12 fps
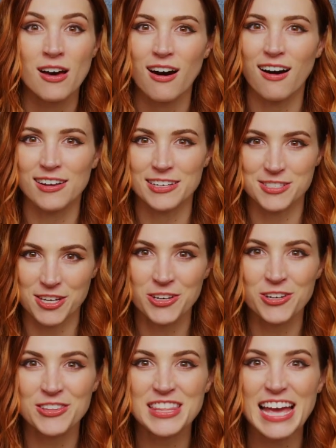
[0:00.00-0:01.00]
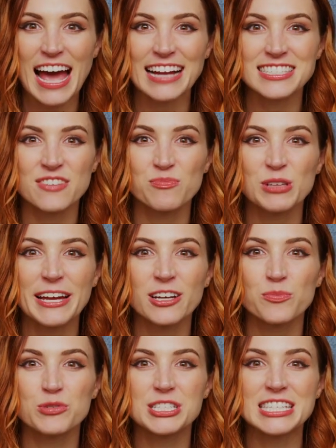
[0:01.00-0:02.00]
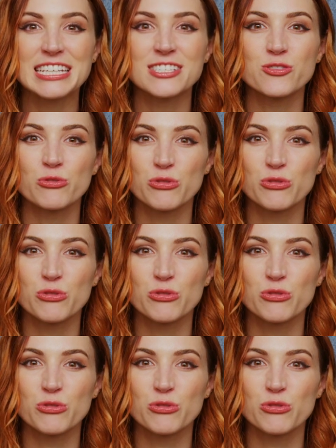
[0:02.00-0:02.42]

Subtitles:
On a turn, the active player proceeds through